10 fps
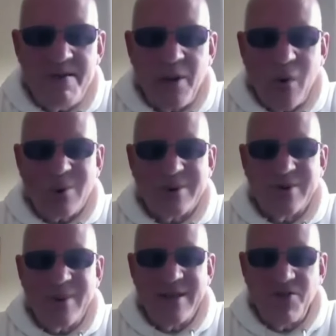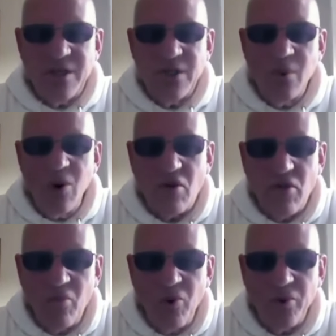Satan and all his works. So
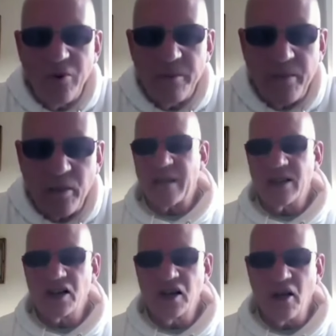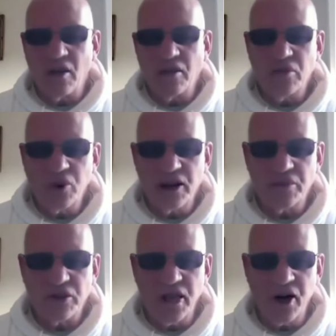what's the hold up?
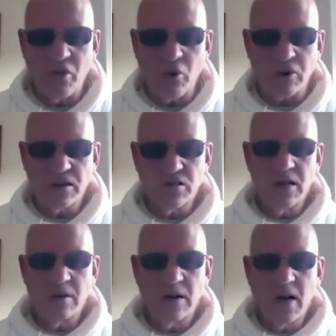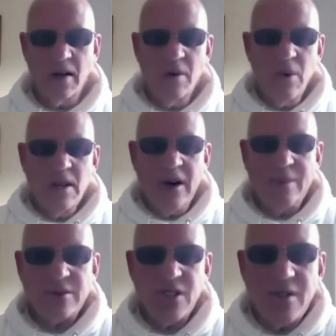Right? Because I knew, you see, they cannot
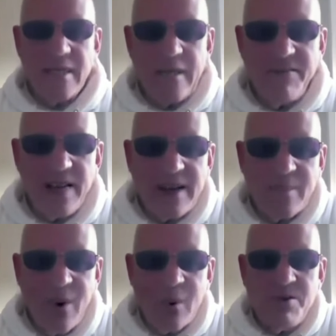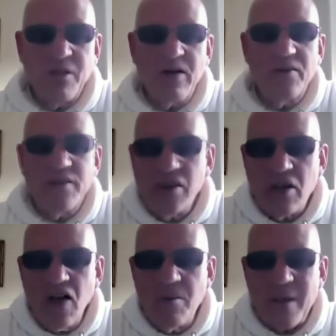renounce their master.
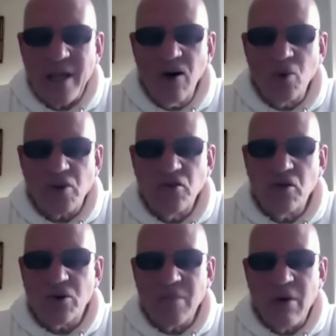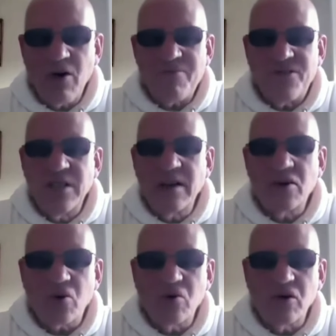Here and now, do you renounce
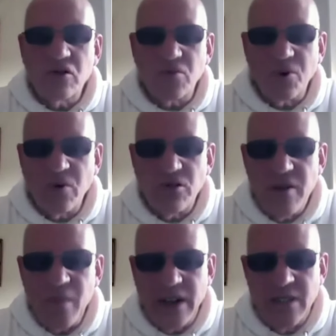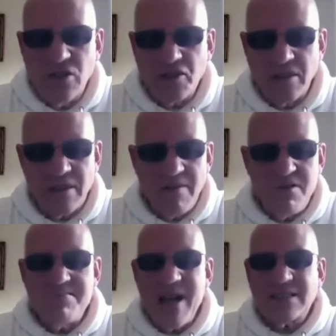Satan and all his works and ways?
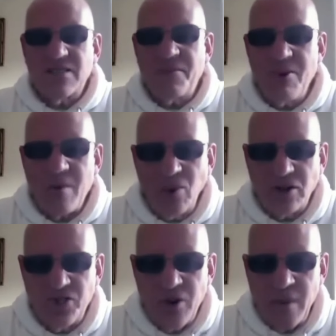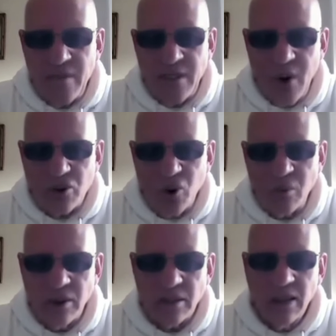It's a dead simple question, not
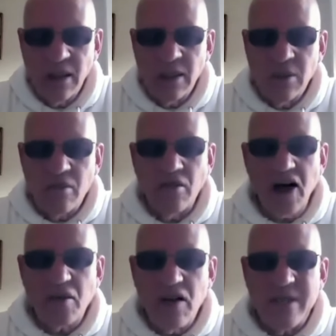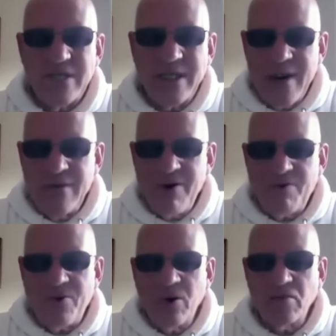complicated. I can answer that
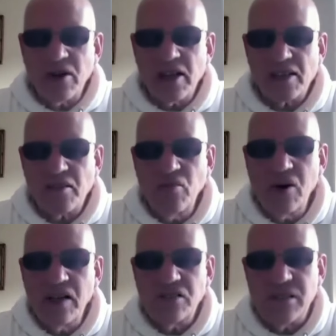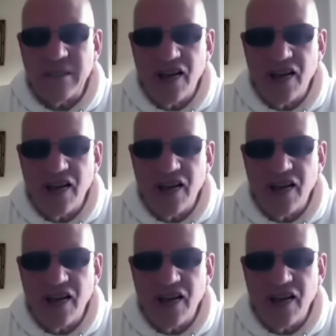very quickly, right?